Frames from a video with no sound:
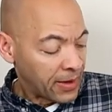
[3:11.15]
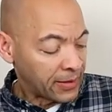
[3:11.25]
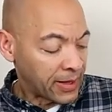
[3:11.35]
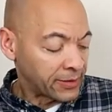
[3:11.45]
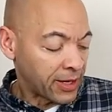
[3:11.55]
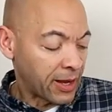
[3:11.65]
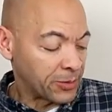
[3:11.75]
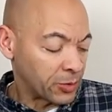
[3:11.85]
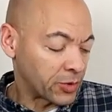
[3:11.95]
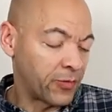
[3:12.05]
A lot of
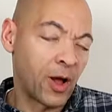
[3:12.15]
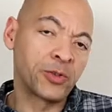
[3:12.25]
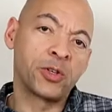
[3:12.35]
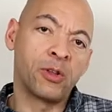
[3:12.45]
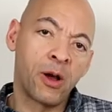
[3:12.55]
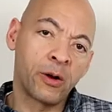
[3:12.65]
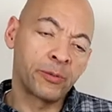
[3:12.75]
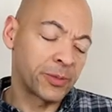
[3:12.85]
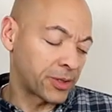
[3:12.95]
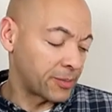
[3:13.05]
times it was false
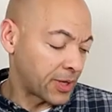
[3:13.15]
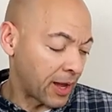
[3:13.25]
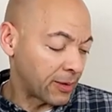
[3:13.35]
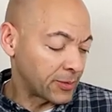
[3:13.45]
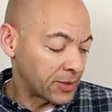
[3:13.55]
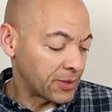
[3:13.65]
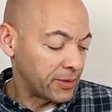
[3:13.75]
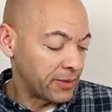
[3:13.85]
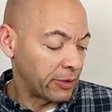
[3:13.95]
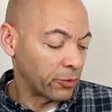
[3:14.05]
alarms,
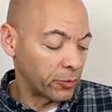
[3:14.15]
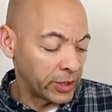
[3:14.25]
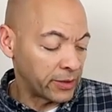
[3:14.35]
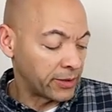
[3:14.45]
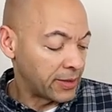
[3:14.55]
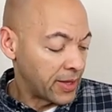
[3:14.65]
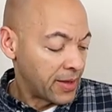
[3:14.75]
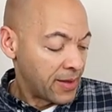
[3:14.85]
sometimes they were real.